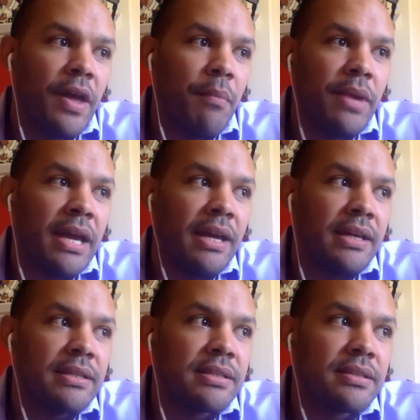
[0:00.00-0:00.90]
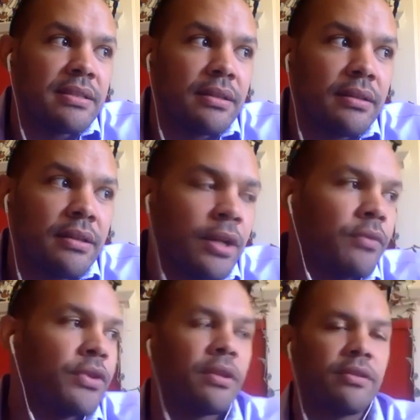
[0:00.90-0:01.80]
may,
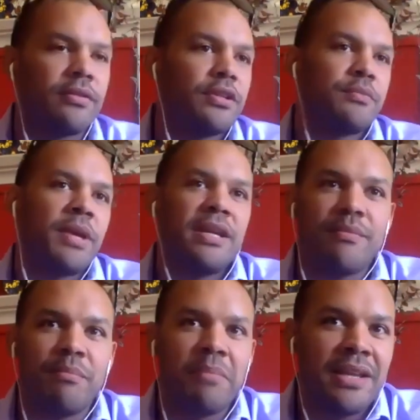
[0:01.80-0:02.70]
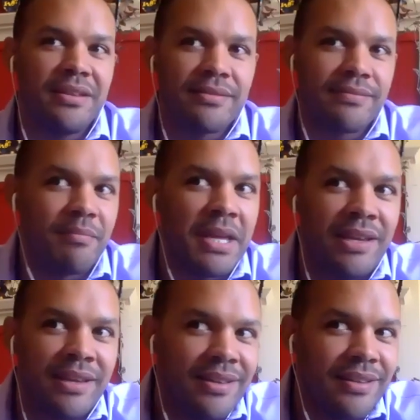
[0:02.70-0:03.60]
there's many
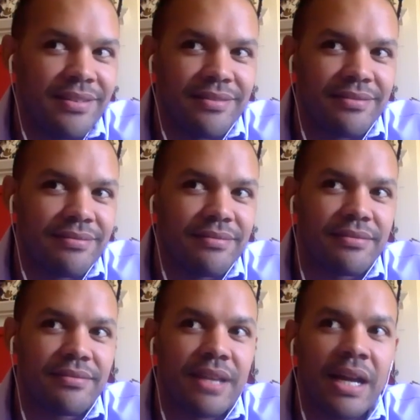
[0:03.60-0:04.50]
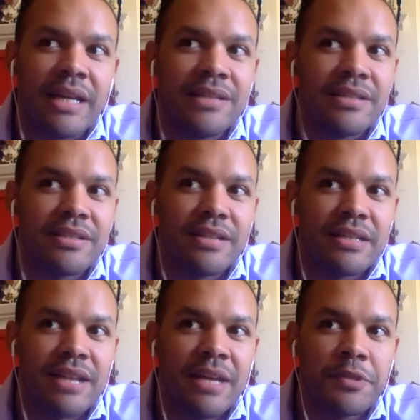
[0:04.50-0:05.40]
kinds and
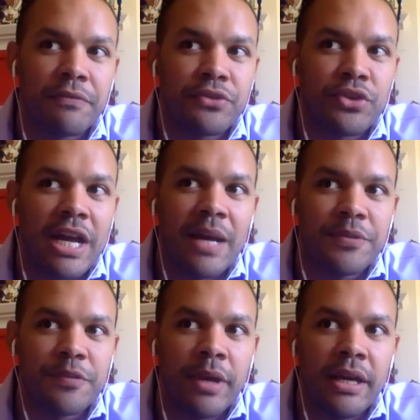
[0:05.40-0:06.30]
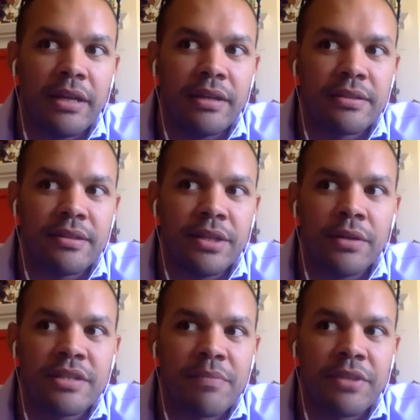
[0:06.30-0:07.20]
types of traps, but
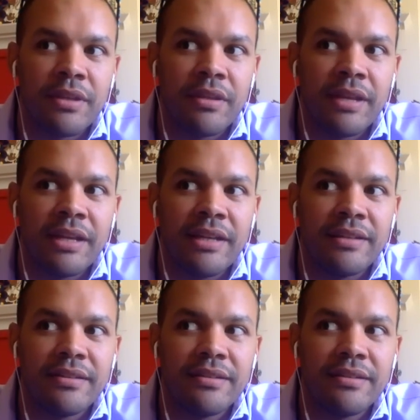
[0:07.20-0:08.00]
it's something that